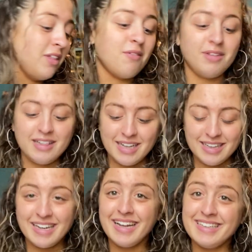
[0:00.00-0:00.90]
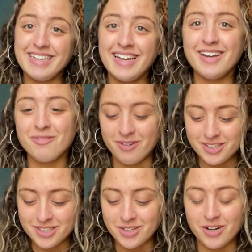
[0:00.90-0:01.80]
lovely thing that I did
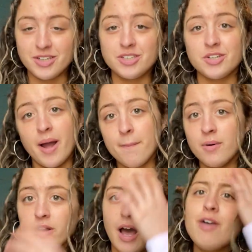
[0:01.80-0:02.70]
was start a scrapbook.